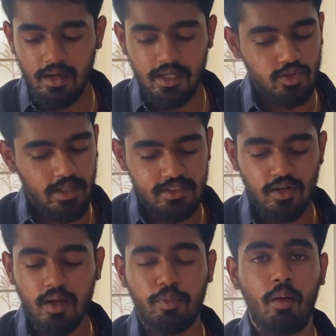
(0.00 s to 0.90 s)
So that's
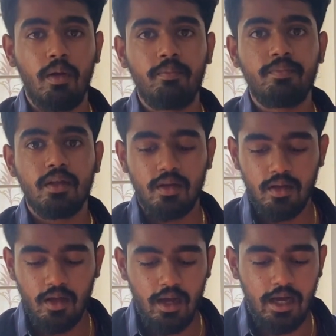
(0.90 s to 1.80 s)
not a problem.
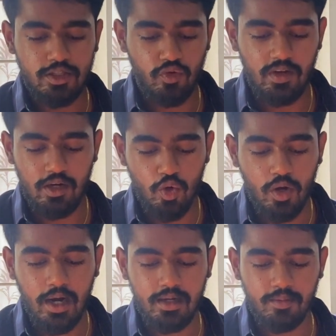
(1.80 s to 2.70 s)
So we'll
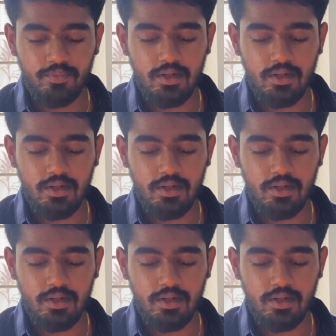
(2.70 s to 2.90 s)
look at